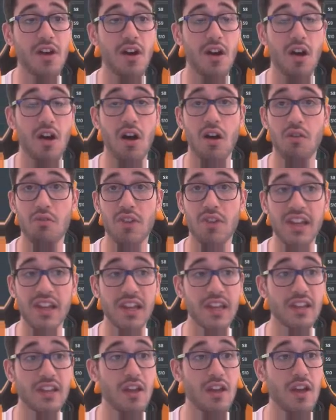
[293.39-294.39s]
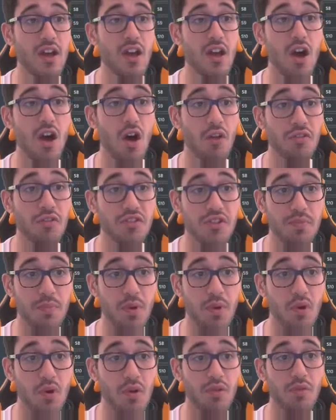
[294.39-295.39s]
are really on
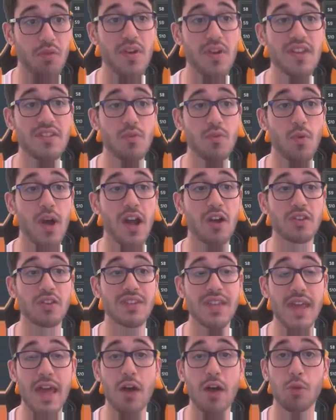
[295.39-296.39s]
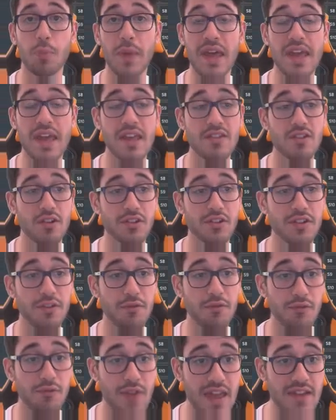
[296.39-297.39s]
support. The reason why our DLP is on
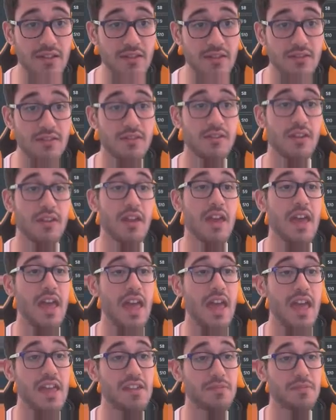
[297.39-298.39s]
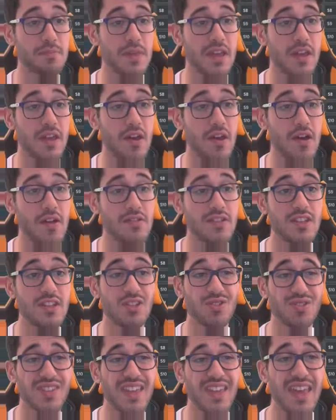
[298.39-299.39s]
defence is because he
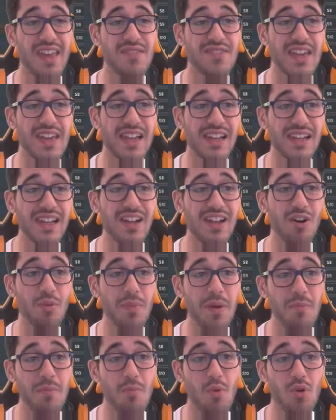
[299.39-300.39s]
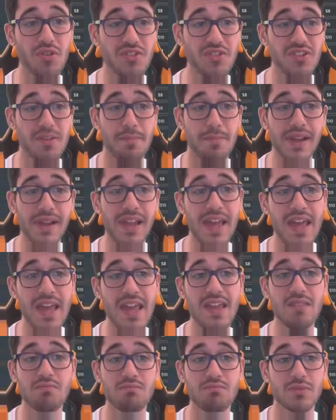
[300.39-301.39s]
just gives a little bit more
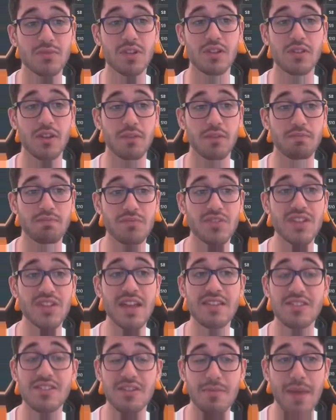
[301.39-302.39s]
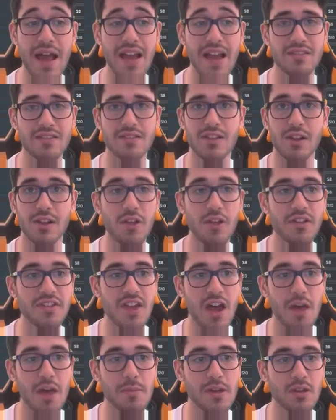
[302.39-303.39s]
stability to the centre backs. A lot of the
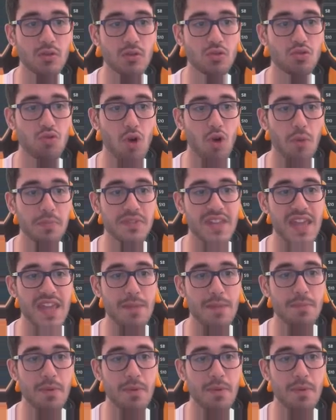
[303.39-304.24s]
time he'll drop deep